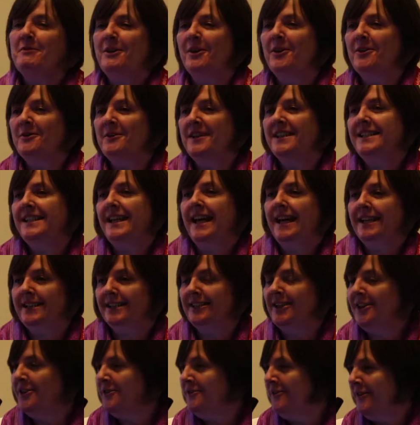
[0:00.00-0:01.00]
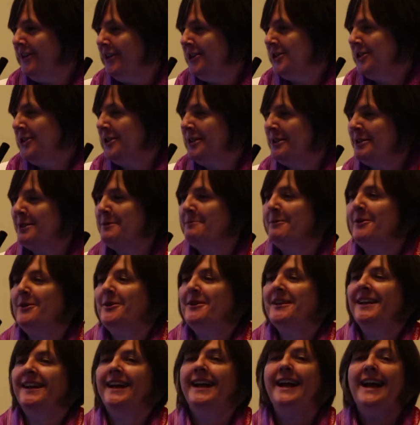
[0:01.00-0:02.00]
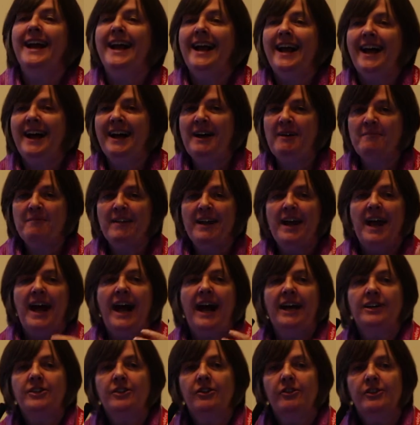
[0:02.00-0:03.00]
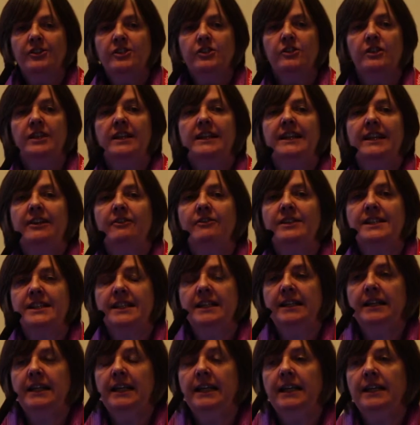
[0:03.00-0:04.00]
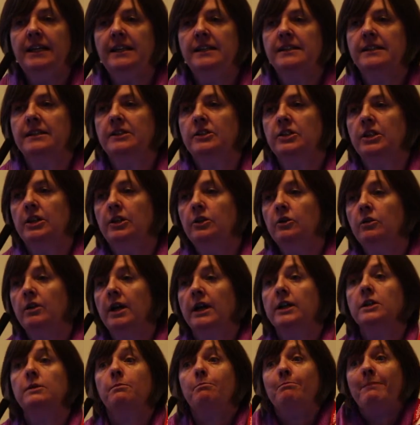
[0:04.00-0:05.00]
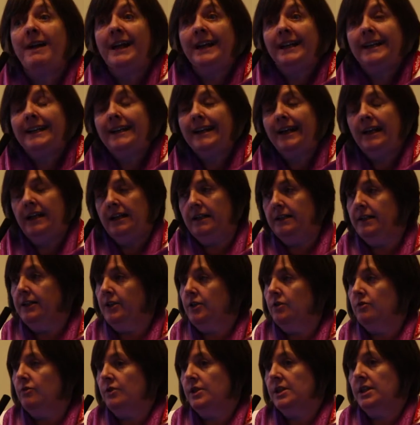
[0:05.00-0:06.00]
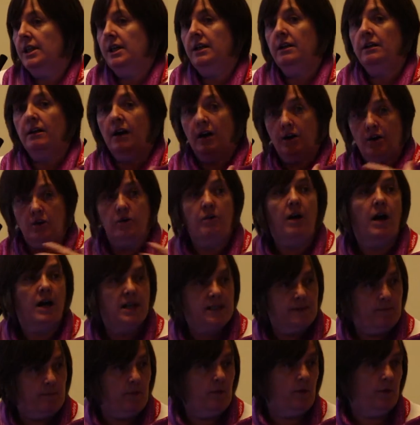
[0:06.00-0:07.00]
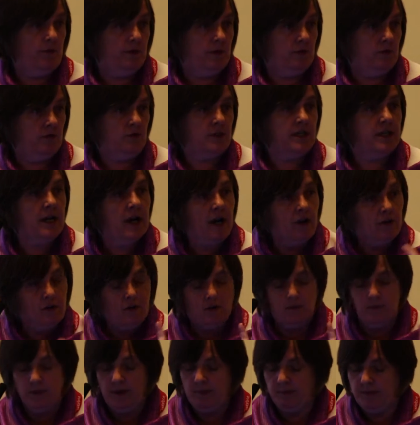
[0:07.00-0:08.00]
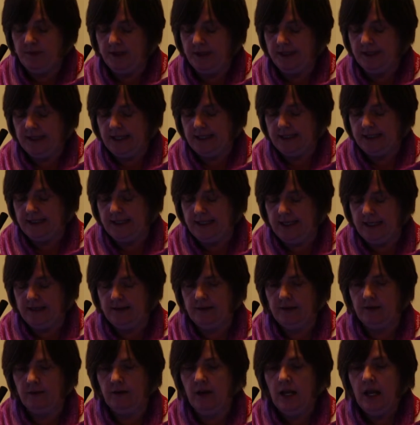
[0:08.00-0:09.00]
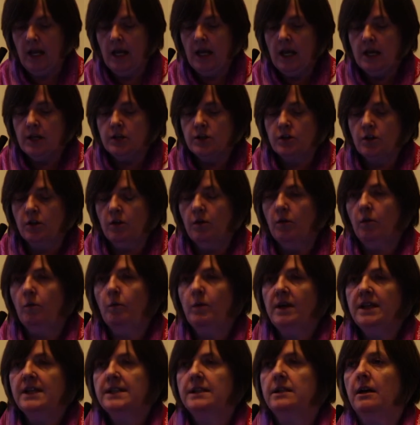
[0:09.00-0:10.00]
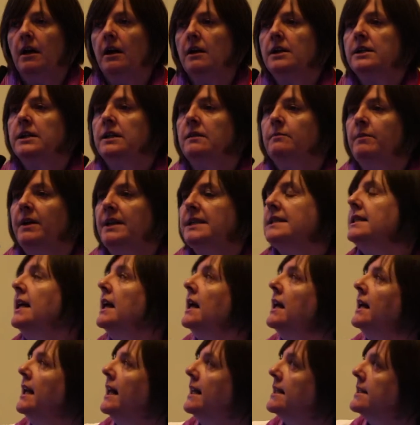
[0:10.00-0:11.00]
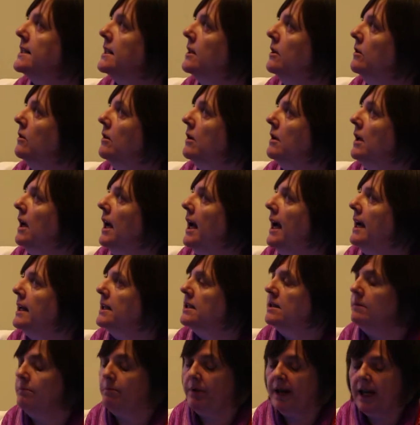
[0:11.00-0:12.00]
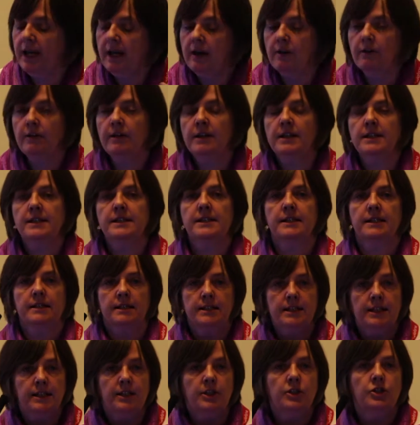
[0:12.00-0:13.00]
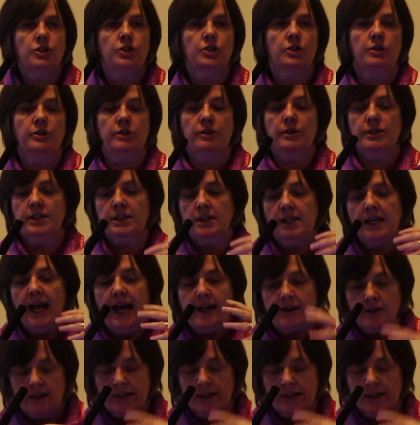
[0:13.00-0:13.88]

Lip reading: we already had a confession this morning, and also that there is a need to look at mental health literacy across both of those, and how can we bring that together. So we started by saying, let's look at parents and teachers, the